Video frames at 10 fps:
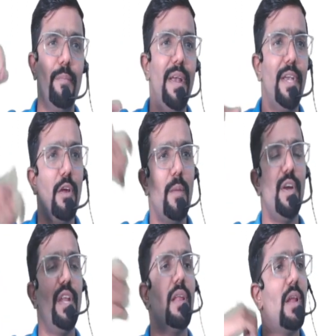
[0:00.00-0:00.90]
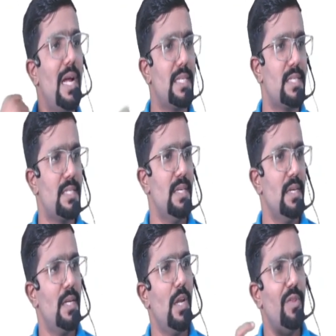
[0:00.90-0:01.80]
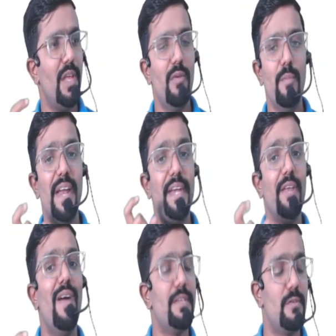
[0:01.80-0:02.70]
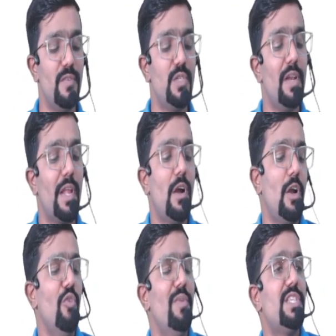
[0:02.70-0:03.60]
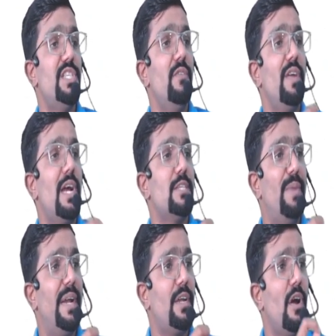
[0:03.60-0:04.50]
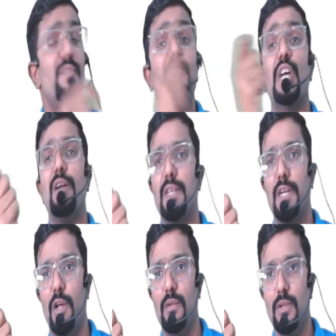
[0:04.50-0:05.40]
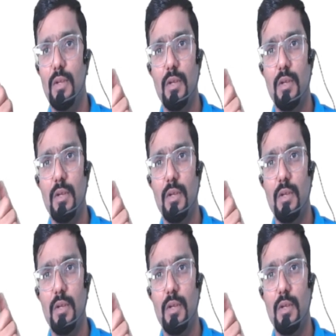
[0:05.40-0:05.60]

and bet on a particular horse. Now there will be a device which will record how much did Vikas bet on which horse and all.